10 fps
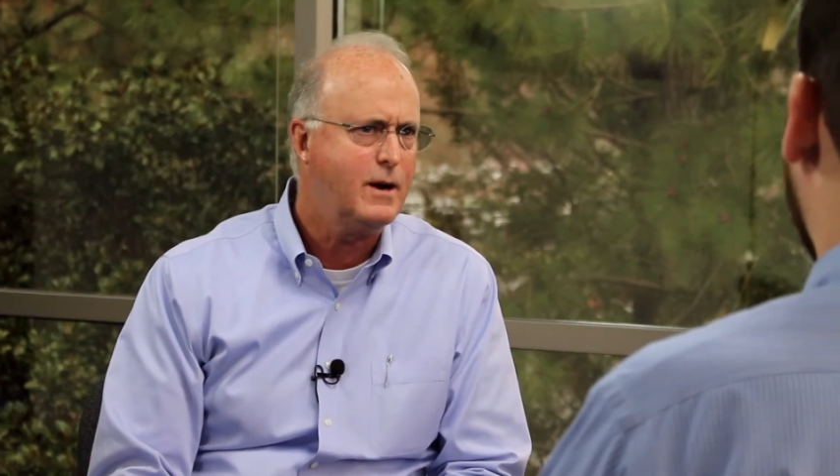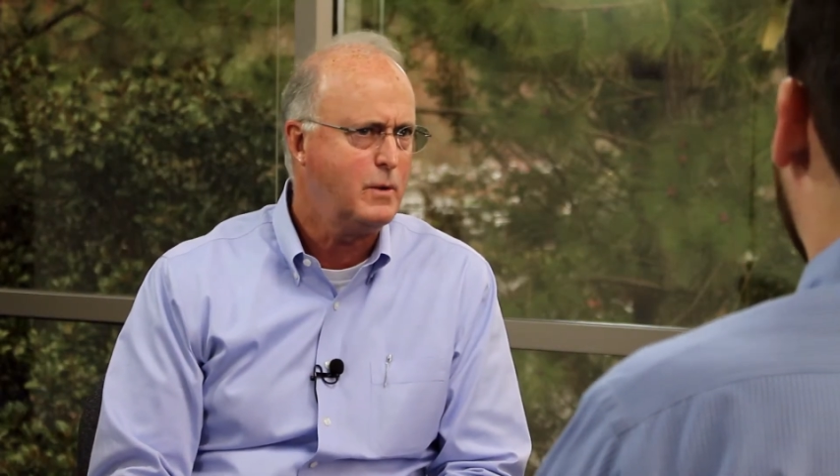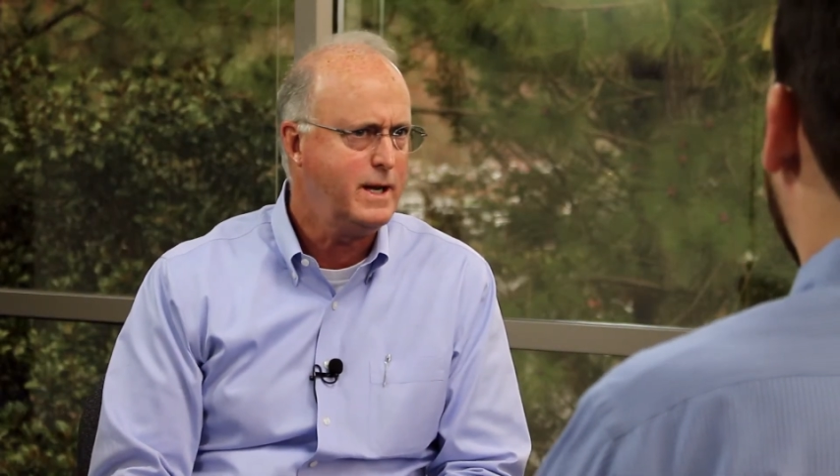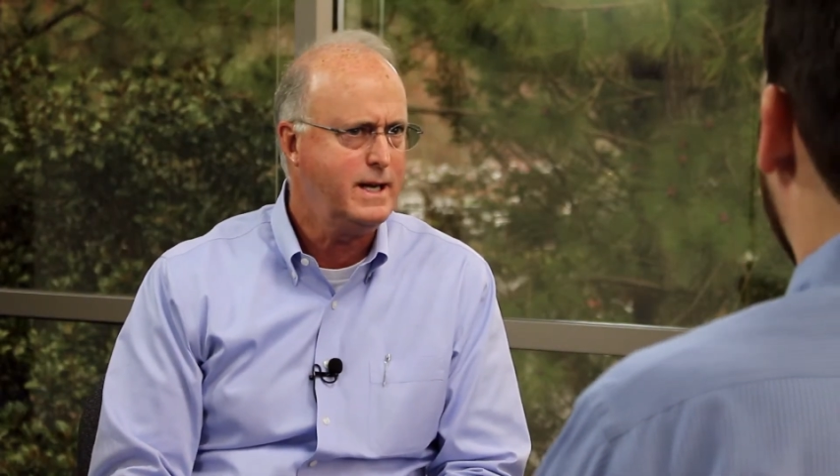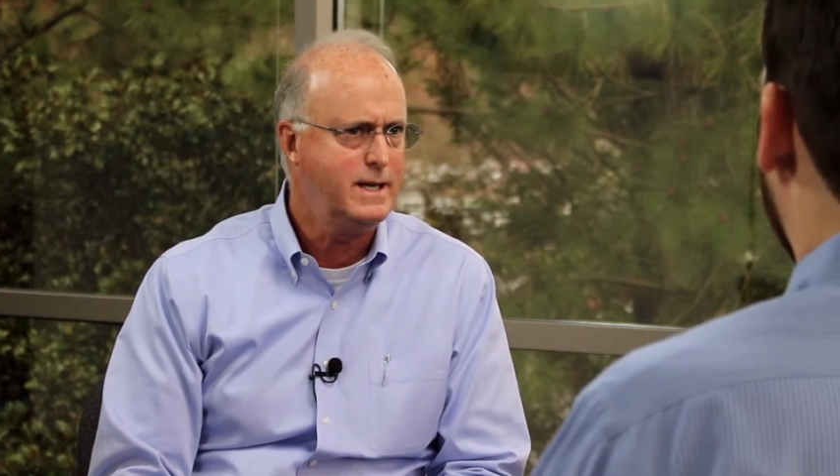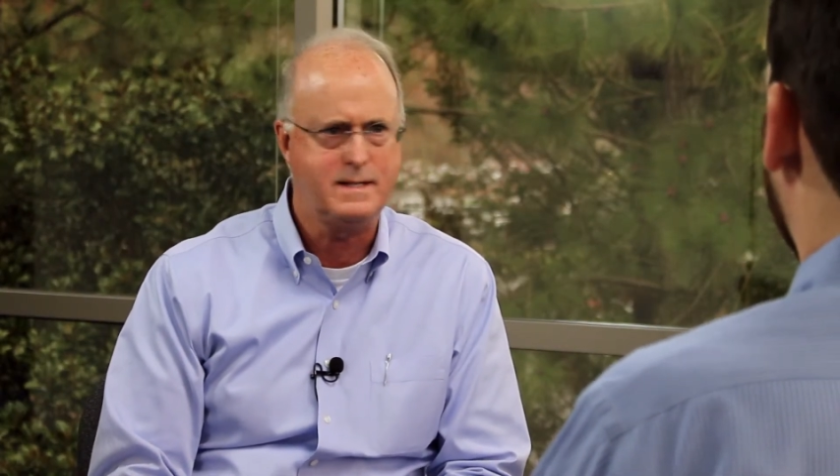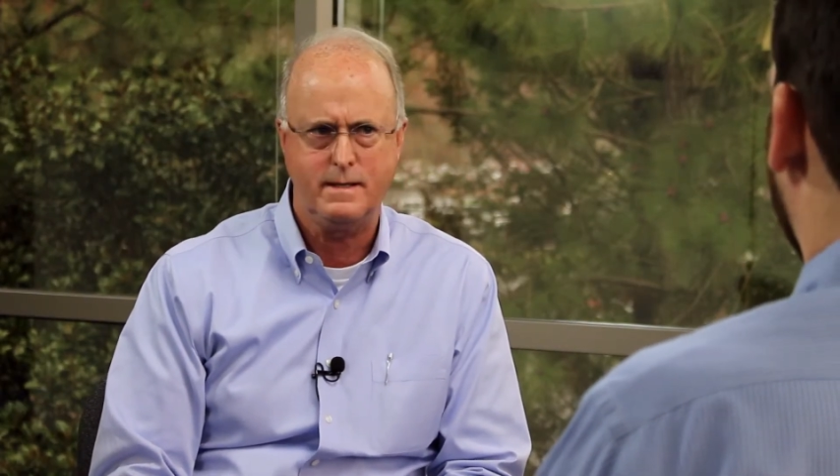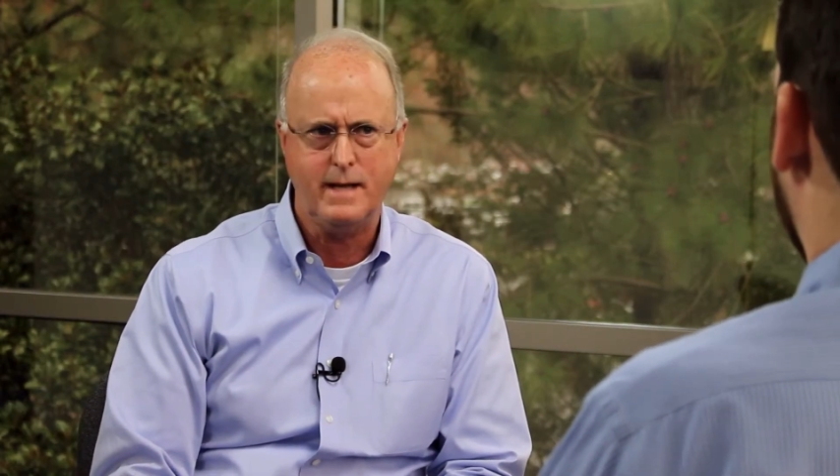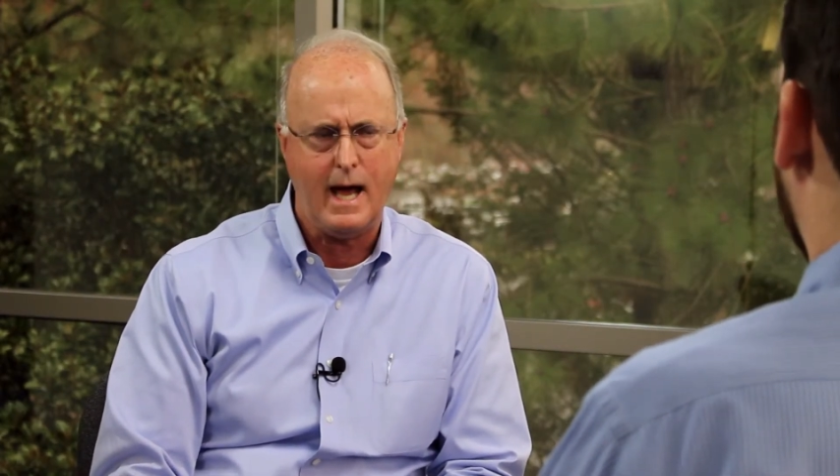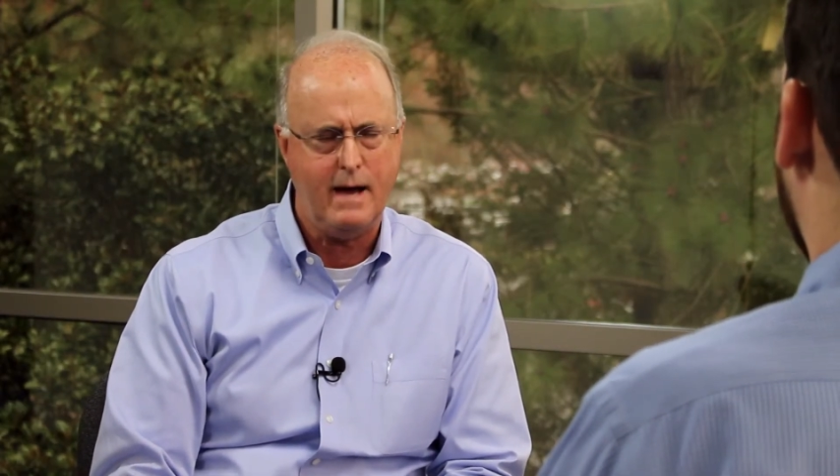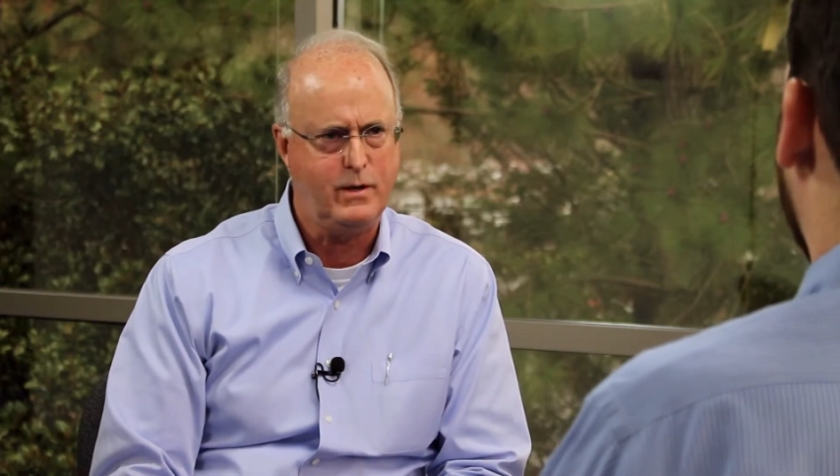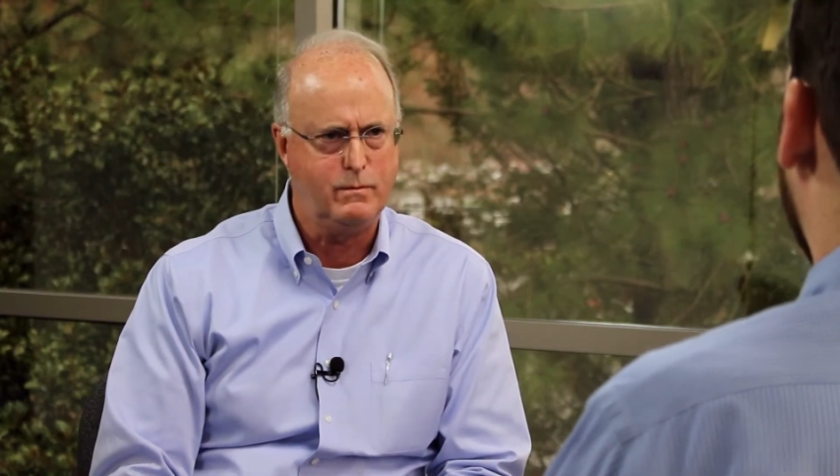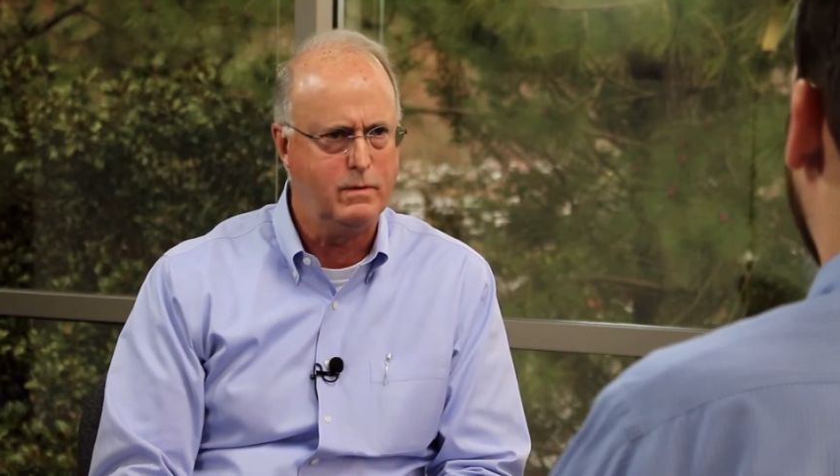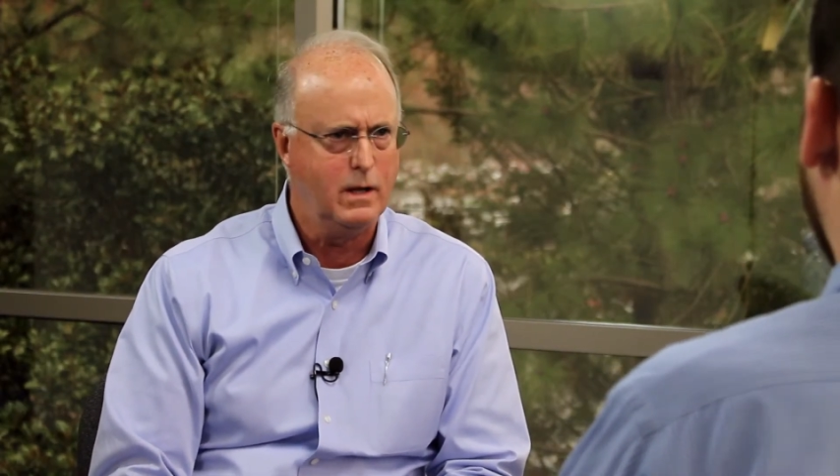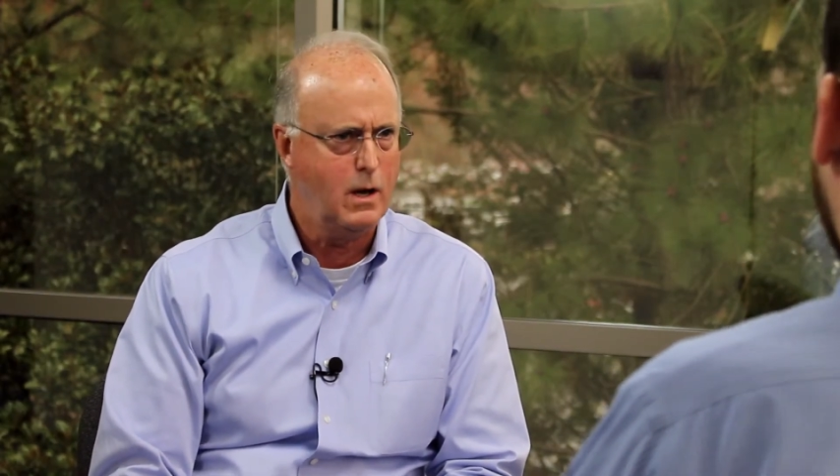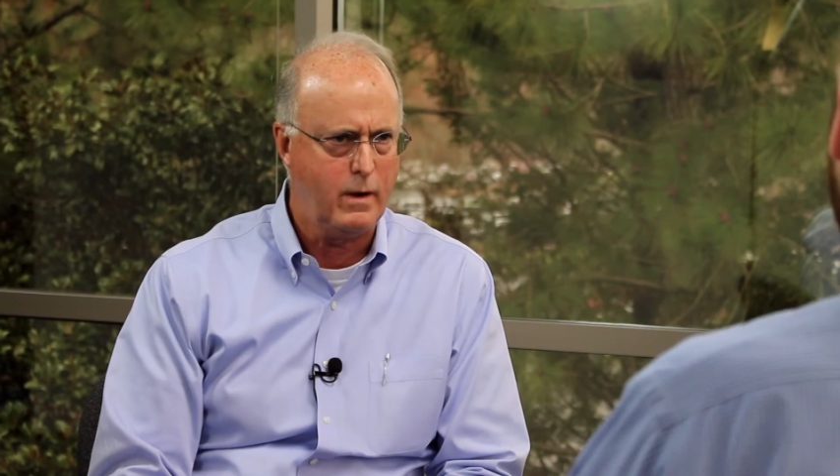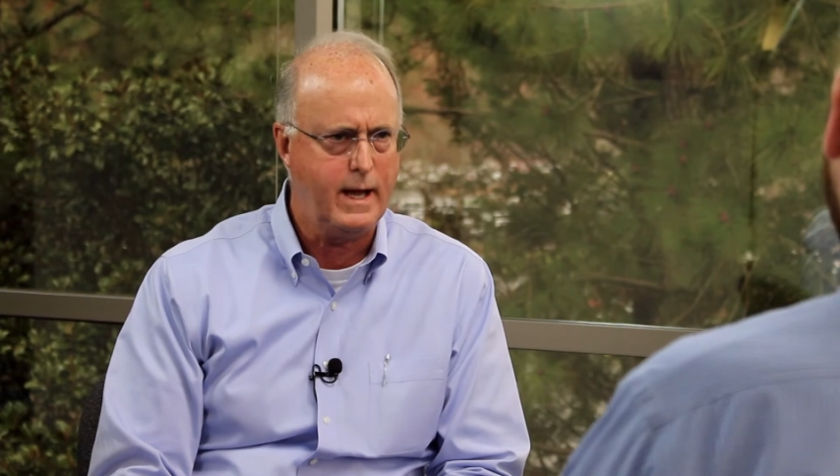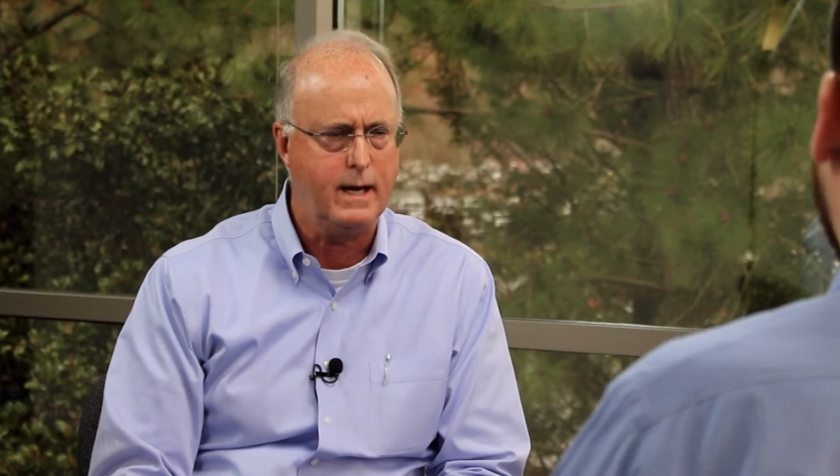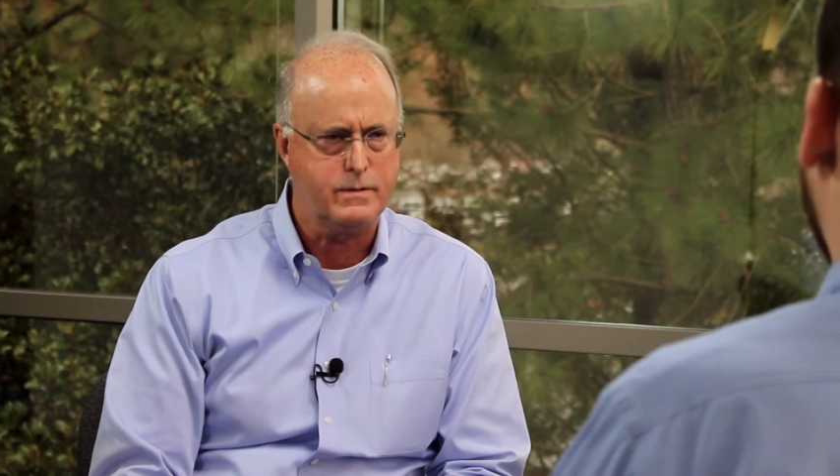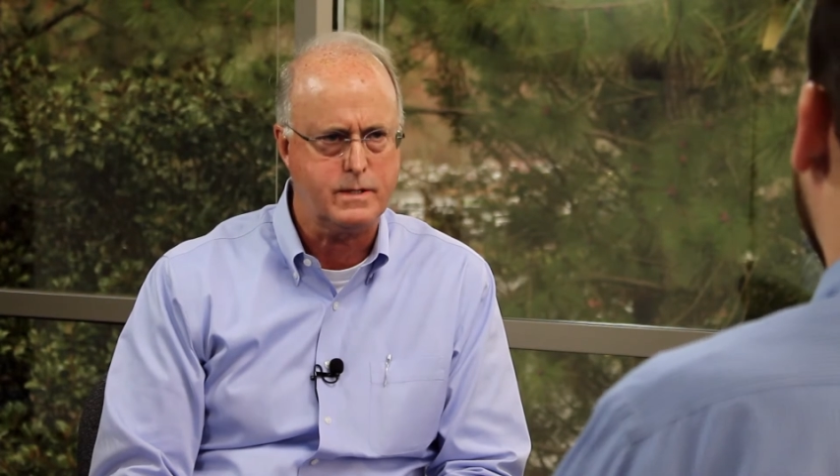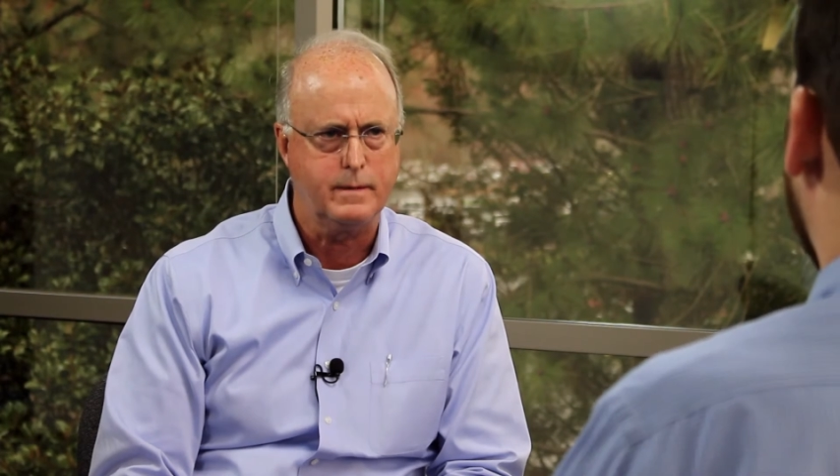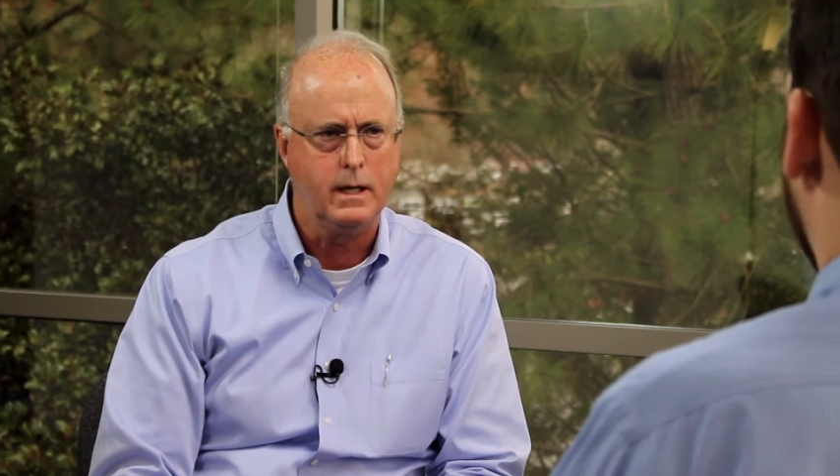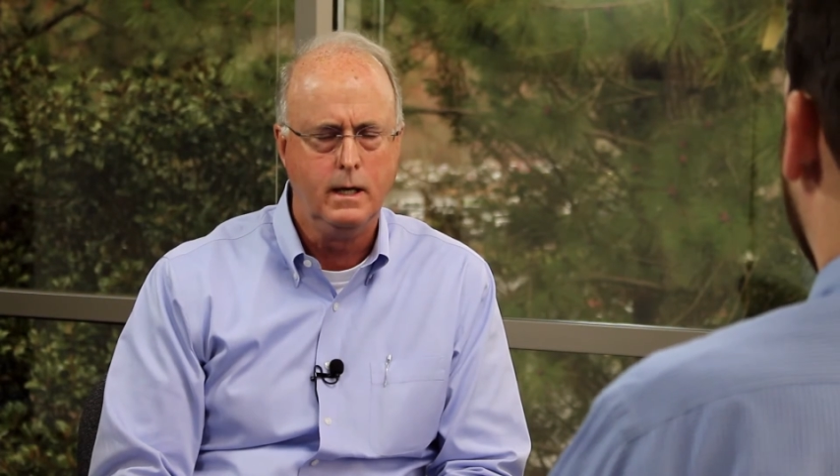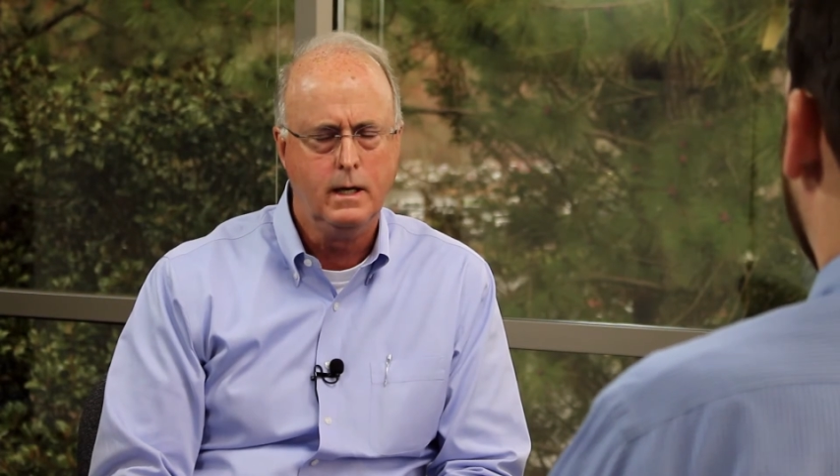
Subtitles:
or we need to have you lower that or something.